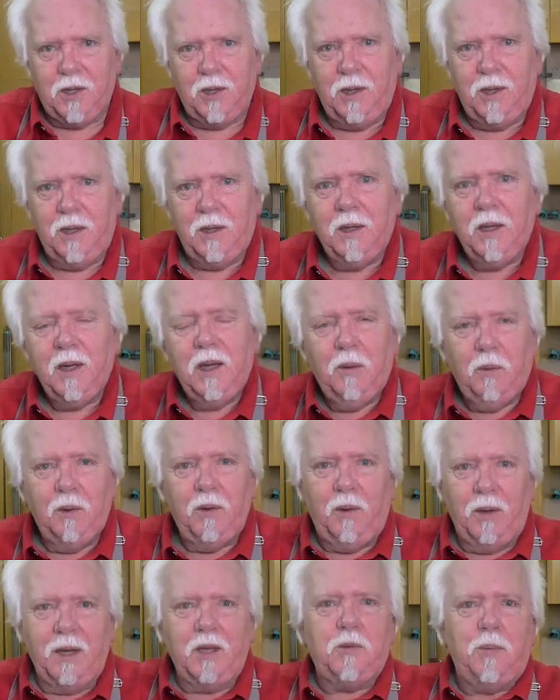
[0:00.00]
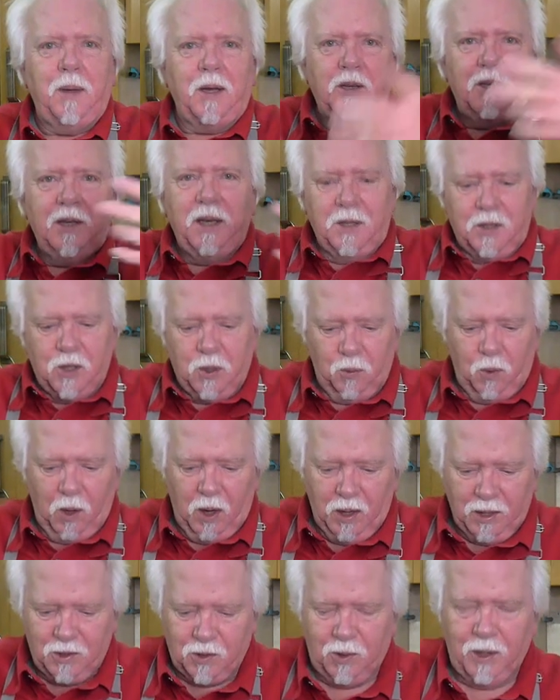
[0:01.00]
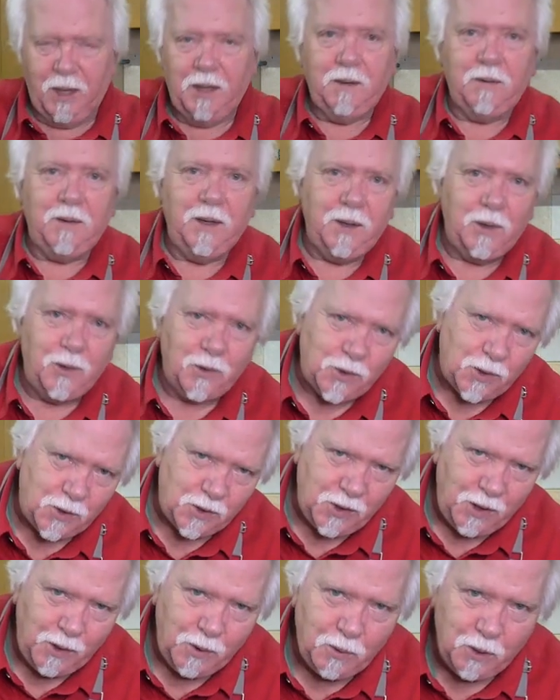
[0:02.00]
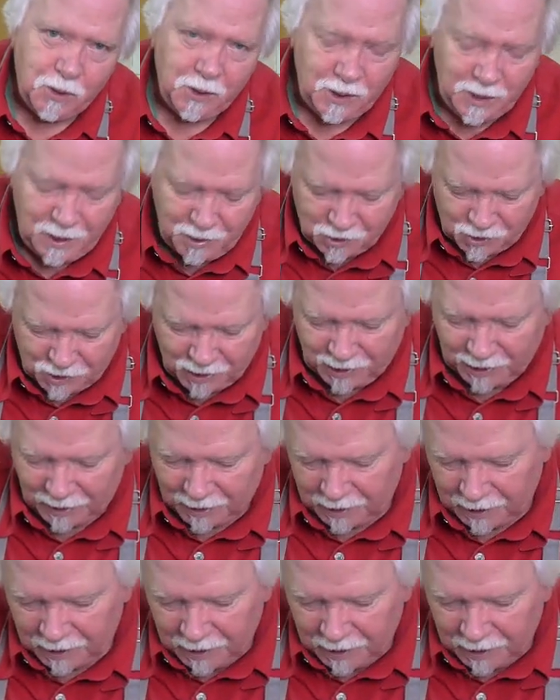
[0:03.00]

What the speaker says: We're not expecting it to rise or anything because there's no yeast in it.